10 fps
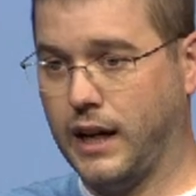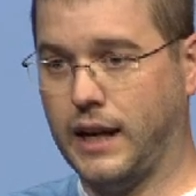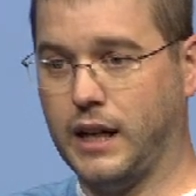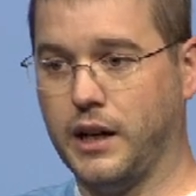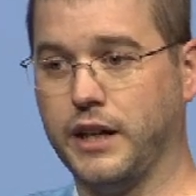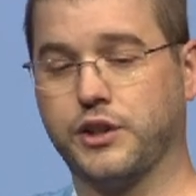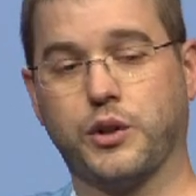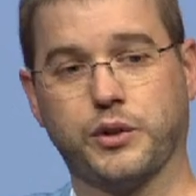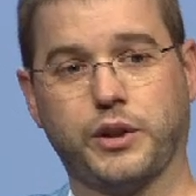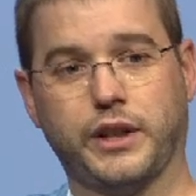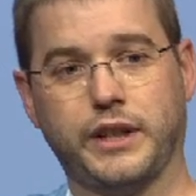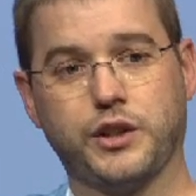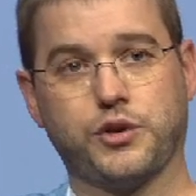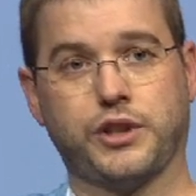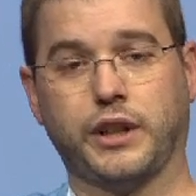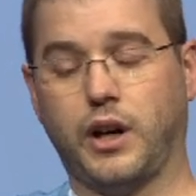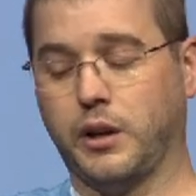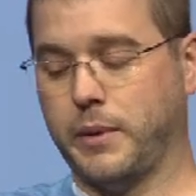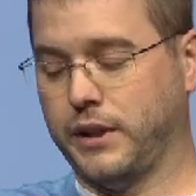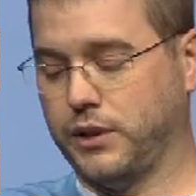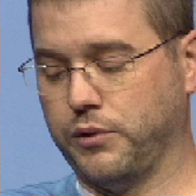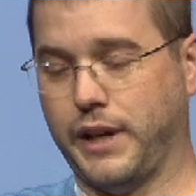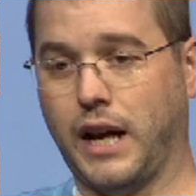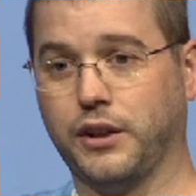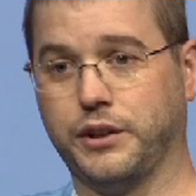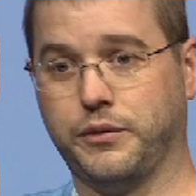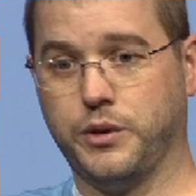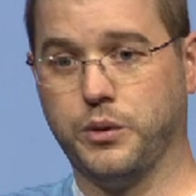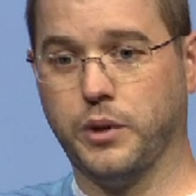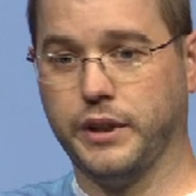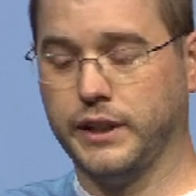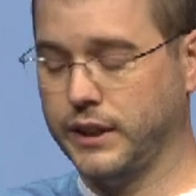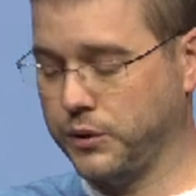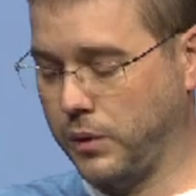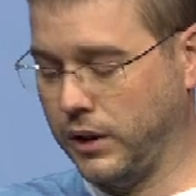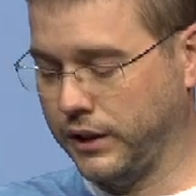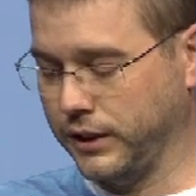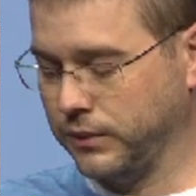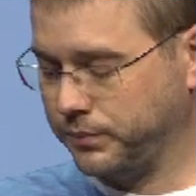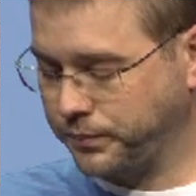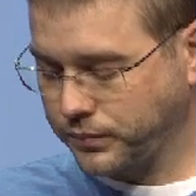and it's also got an interesting augmented reality view in it as well here.